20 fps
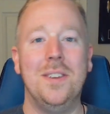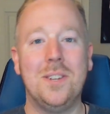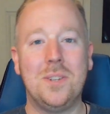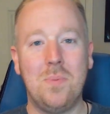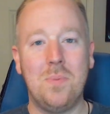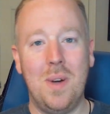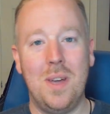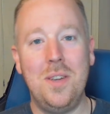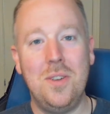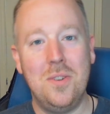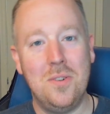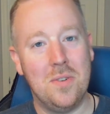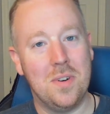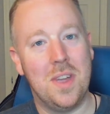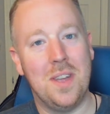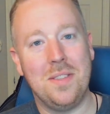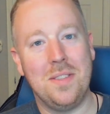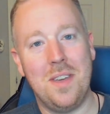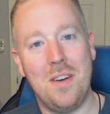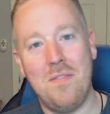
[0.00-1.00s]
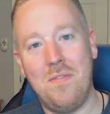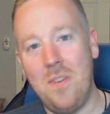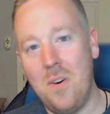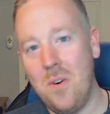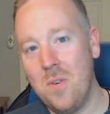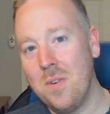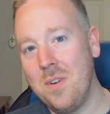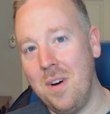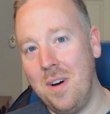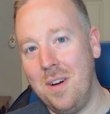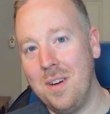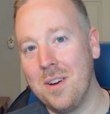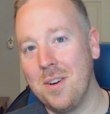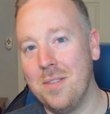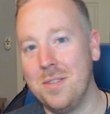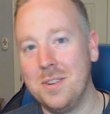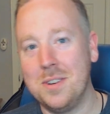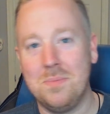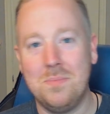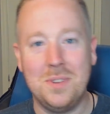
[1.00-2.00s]
This way you don't get that phone call
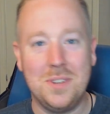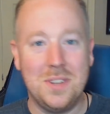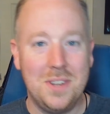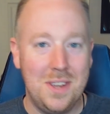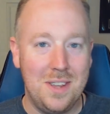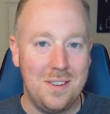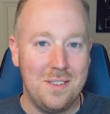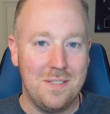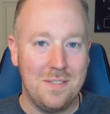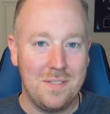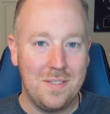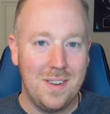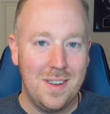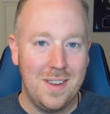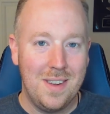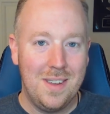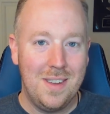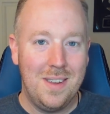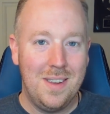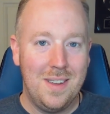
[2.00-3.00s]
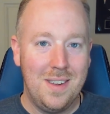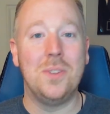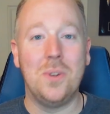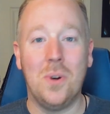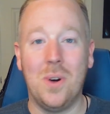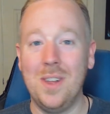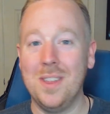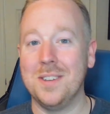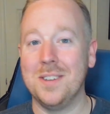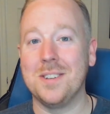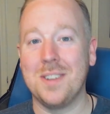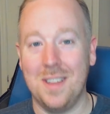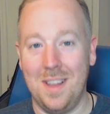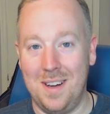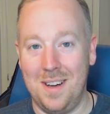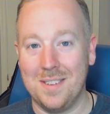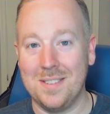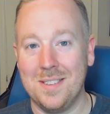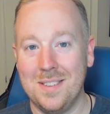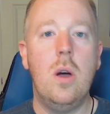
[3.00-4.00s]
on Christmas Eve that the toilet's
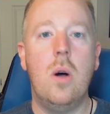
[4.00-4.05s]
clogged.